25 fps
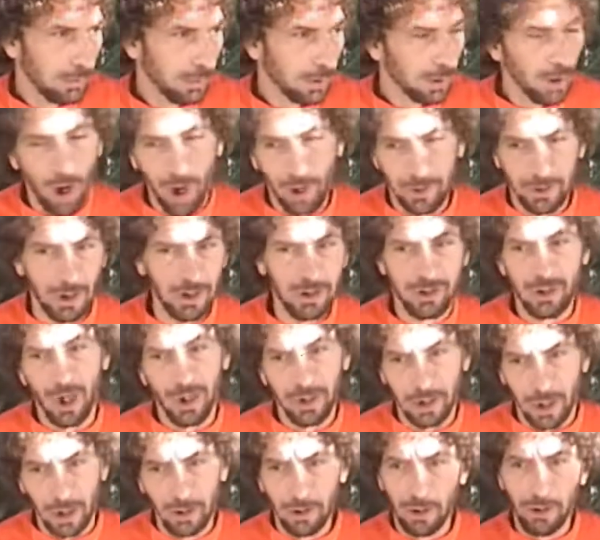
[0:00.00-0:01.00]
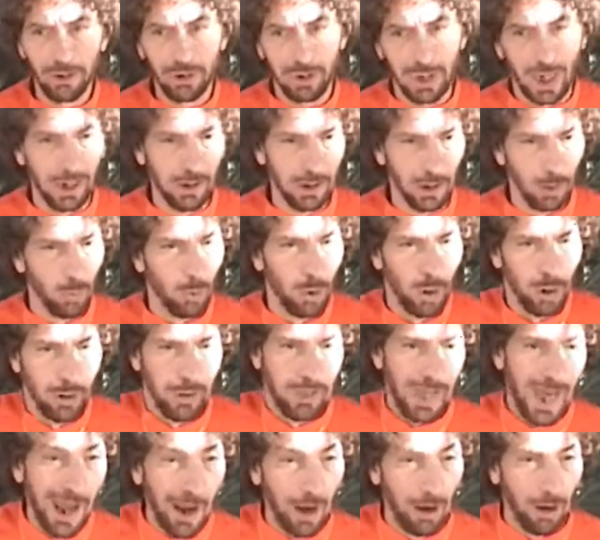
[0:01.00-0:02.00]
God does not understand the
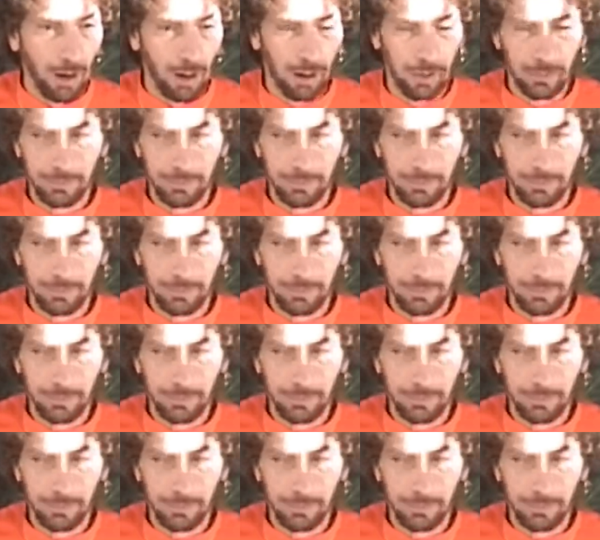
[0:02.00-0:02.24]
word there.